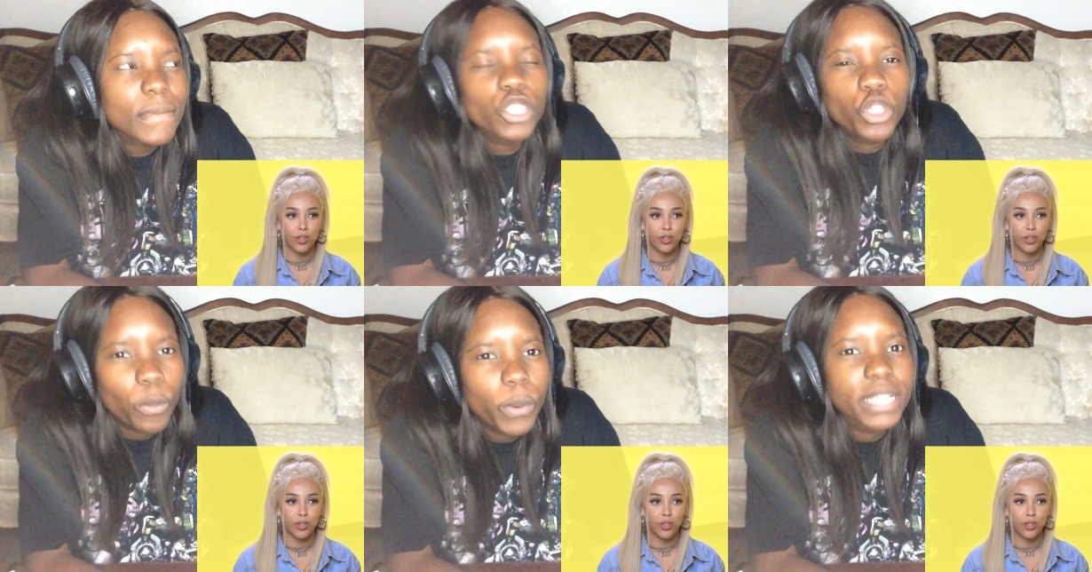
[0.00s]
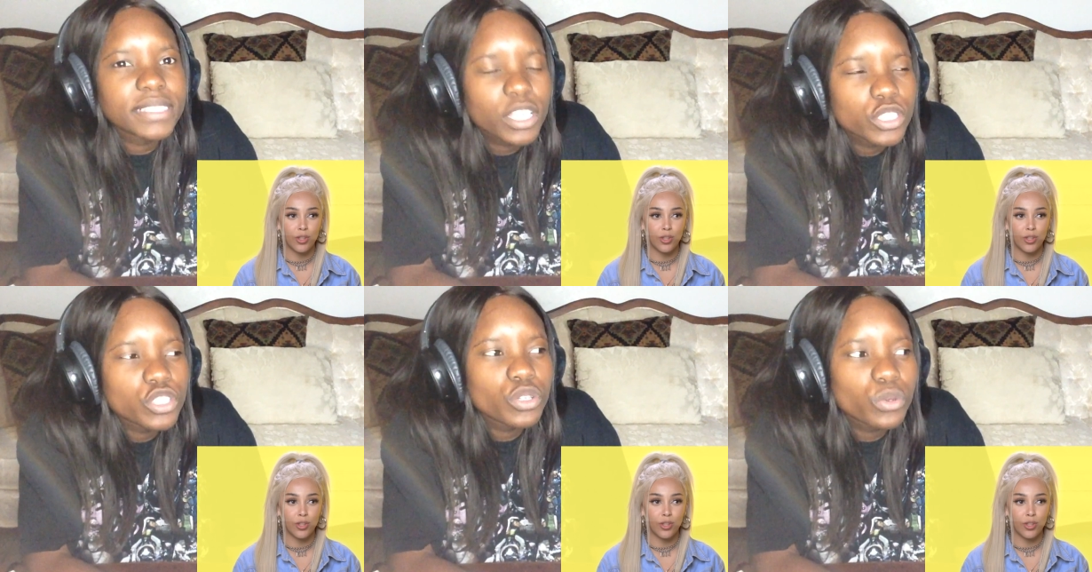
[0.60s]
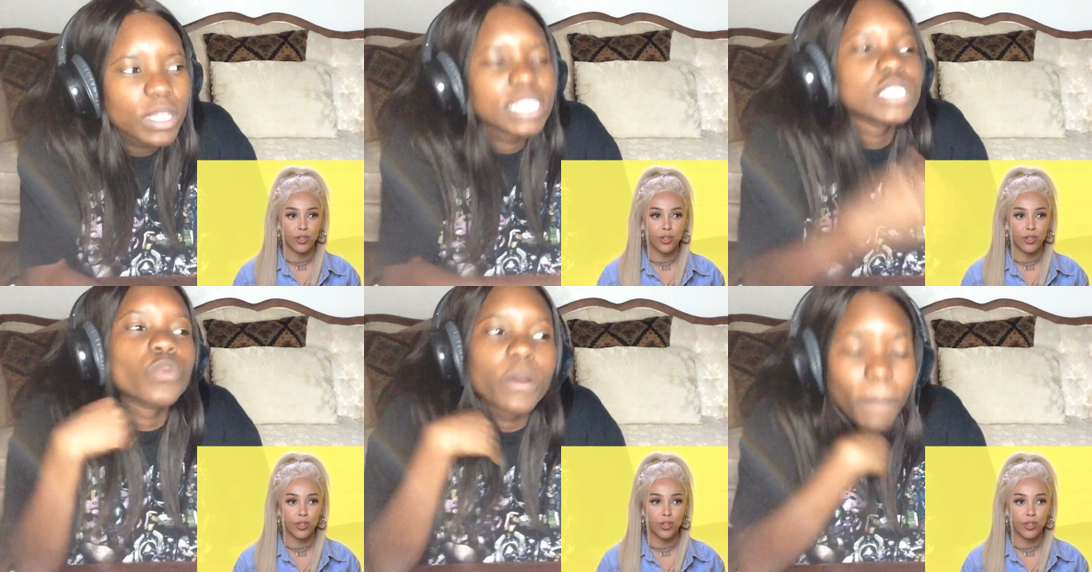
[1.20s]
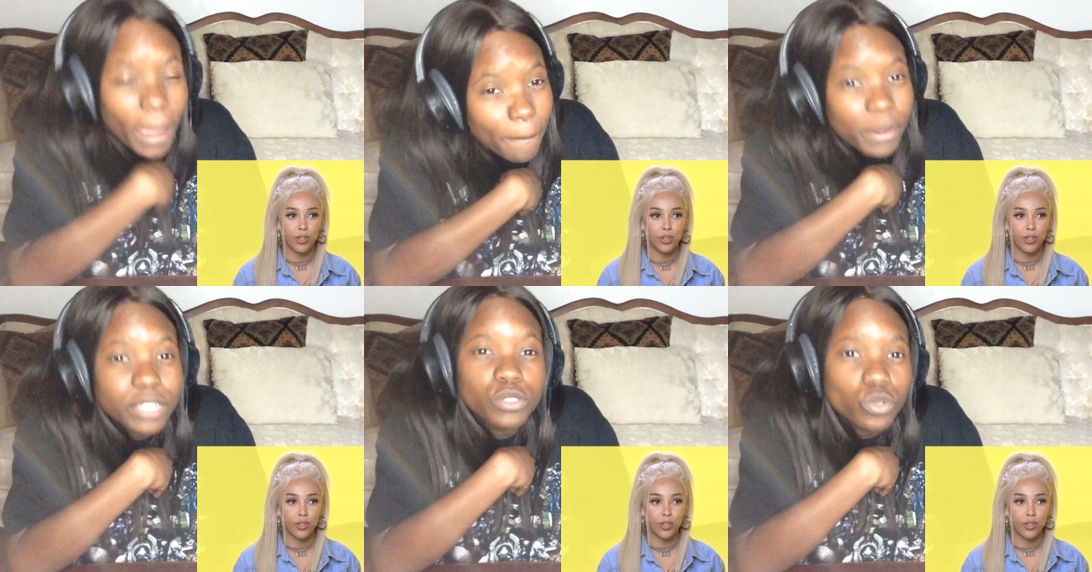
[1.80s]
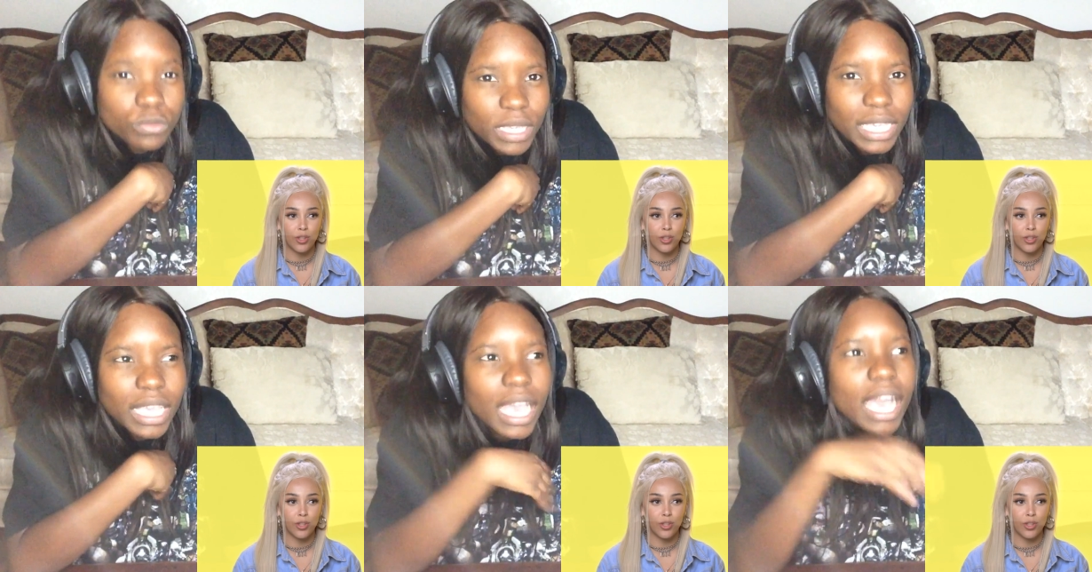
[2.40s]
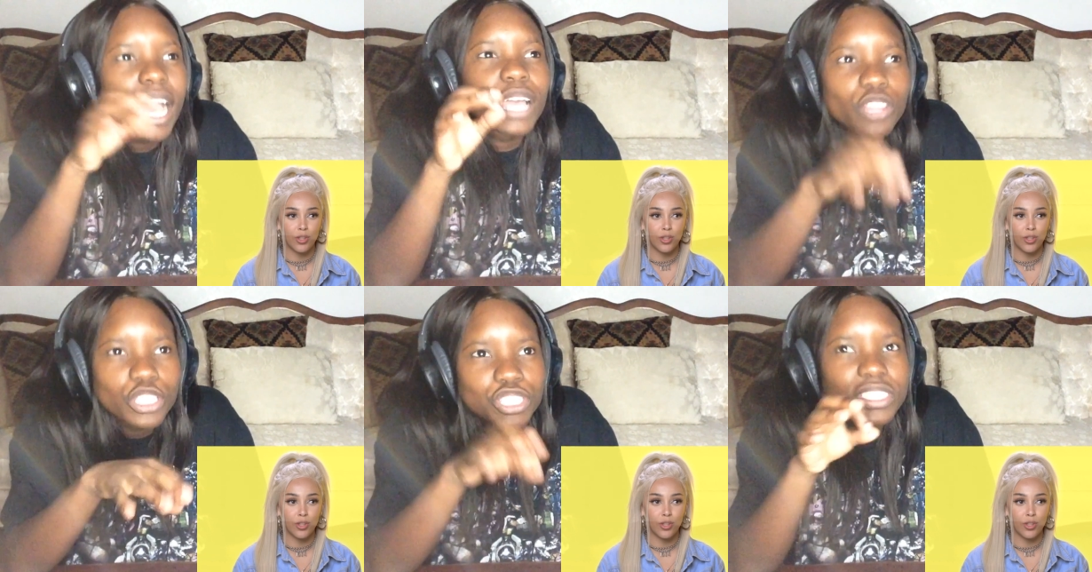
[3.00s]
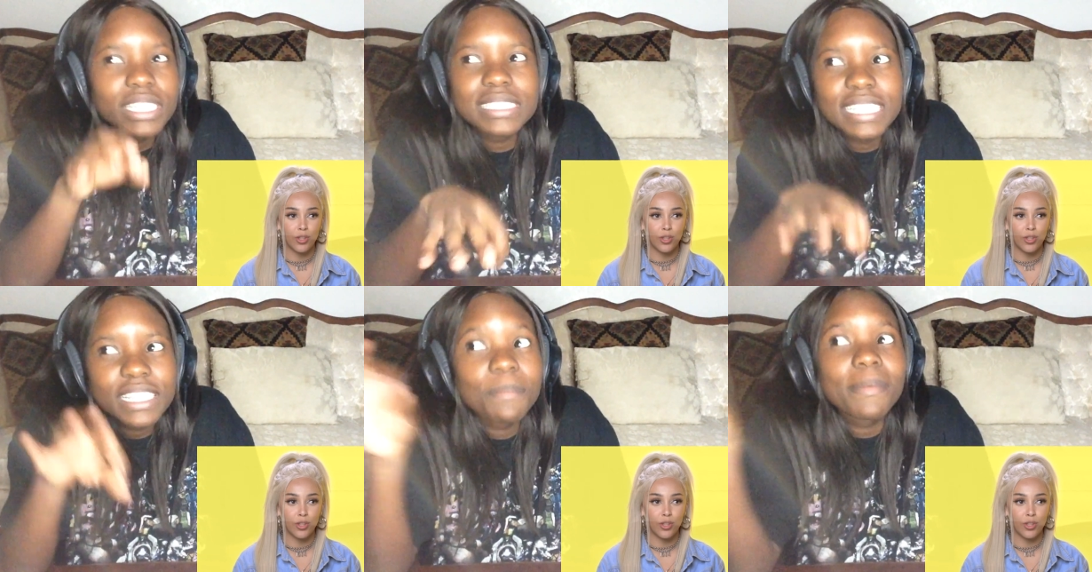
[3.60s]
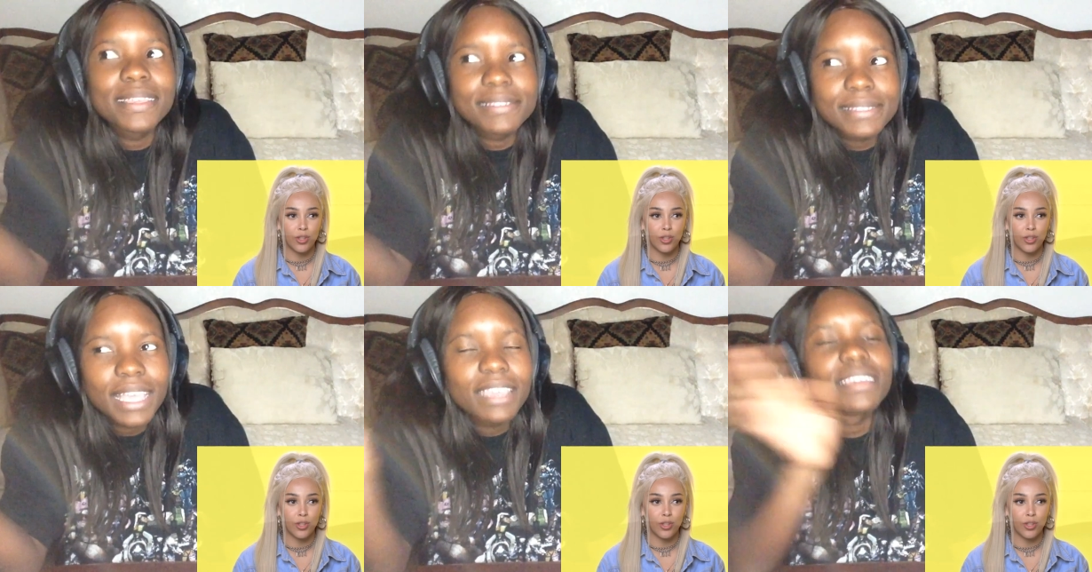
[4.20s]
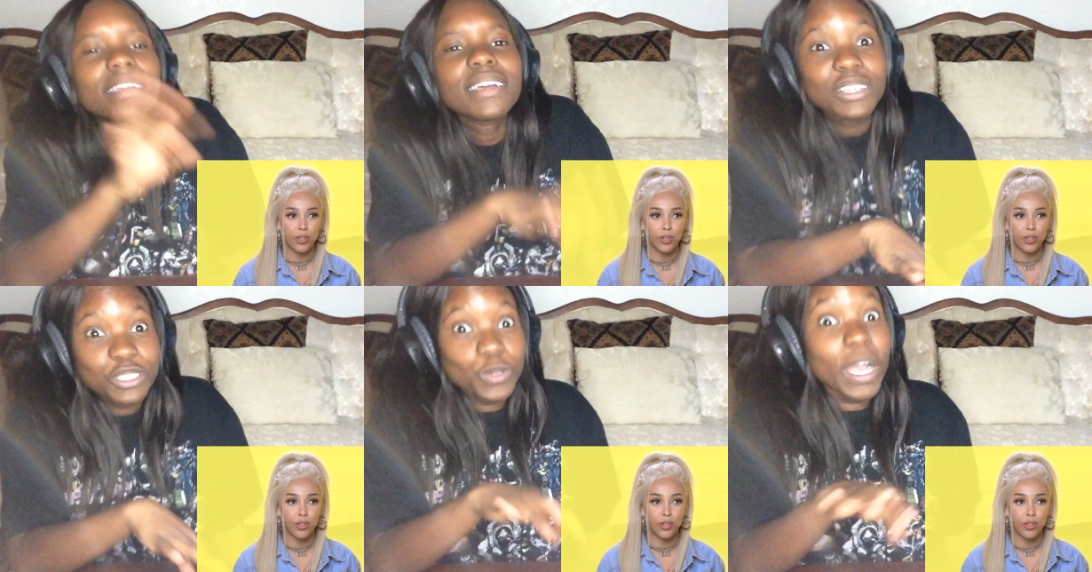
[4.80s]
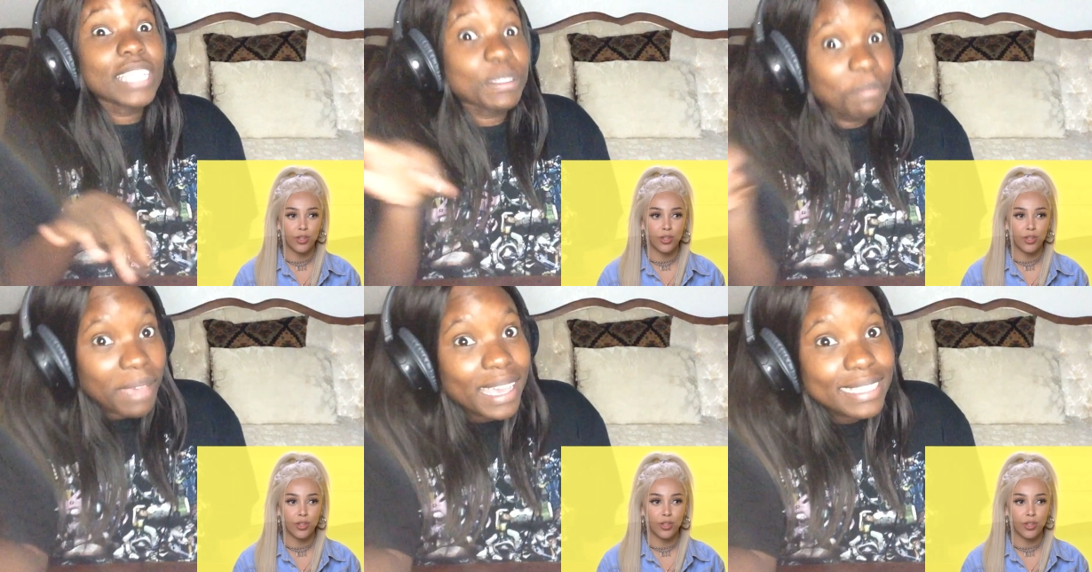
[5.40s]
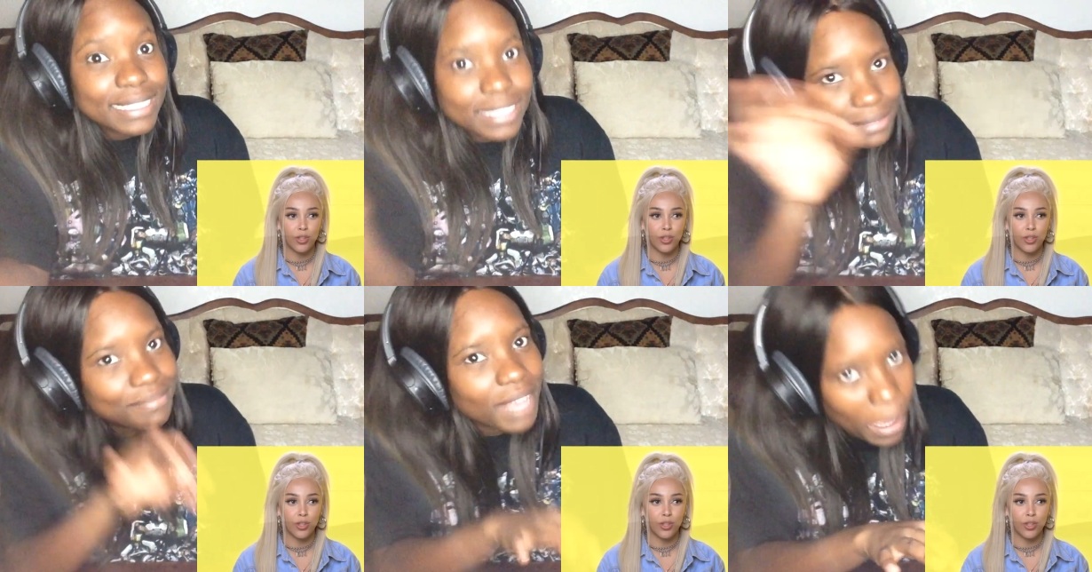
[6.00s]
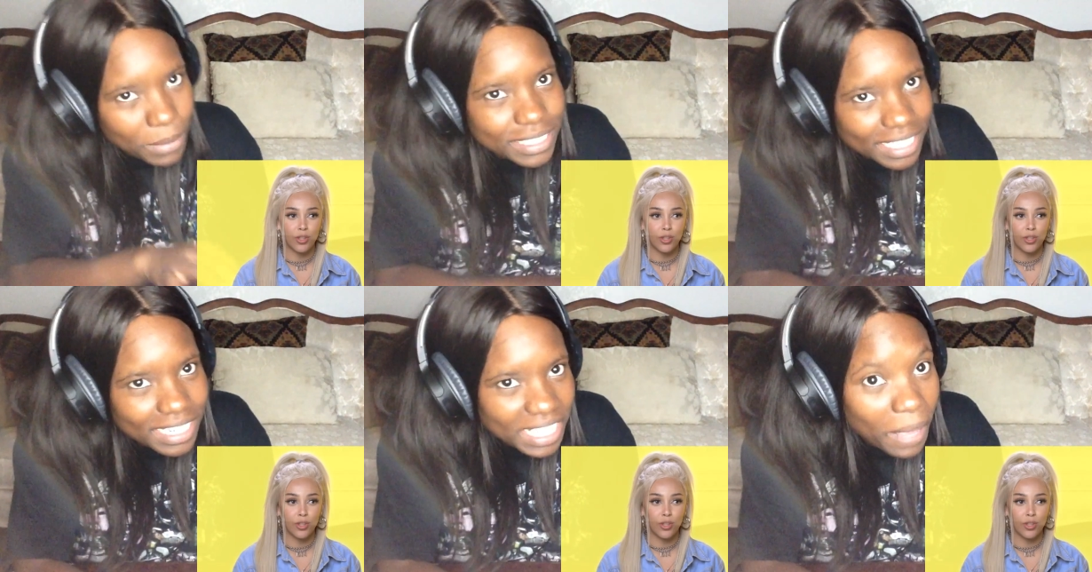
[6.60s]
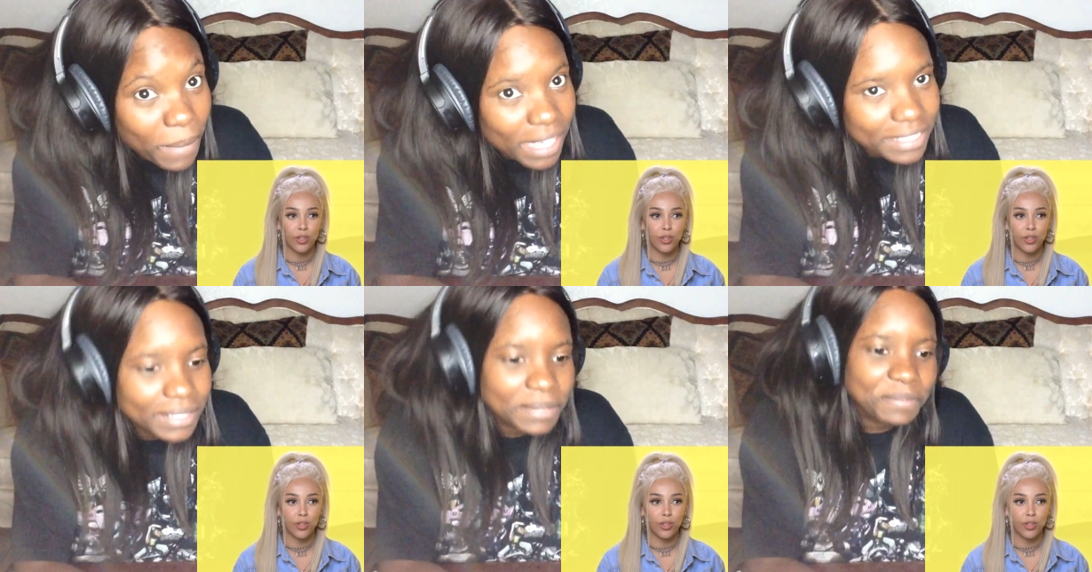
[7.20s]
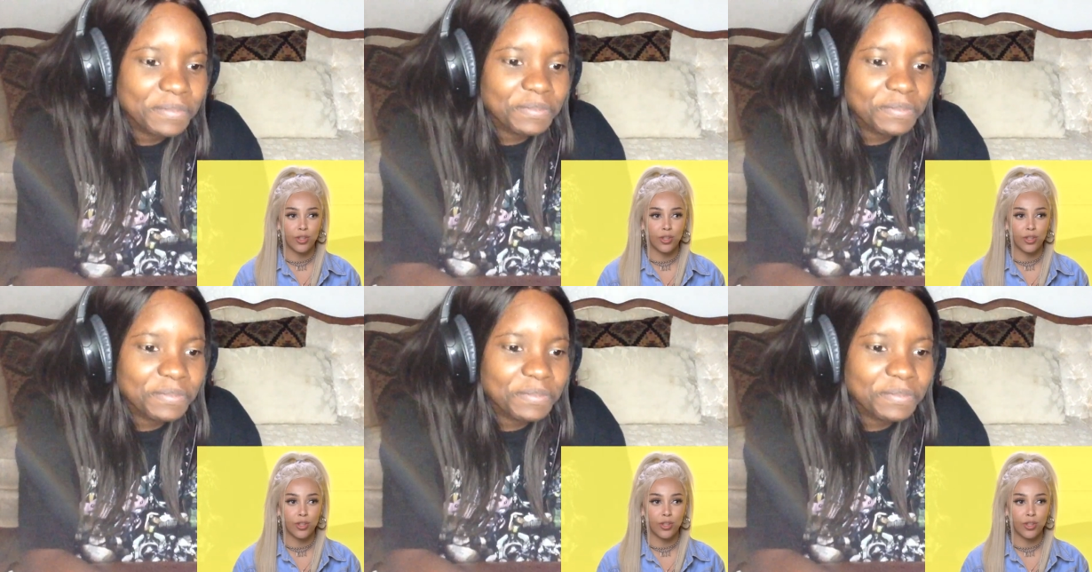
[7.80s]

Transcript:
Speaker 1: your brain tells you. At least what my brain told me. I thought she said attend the mess. Like you got some mess. I'm attending that mess.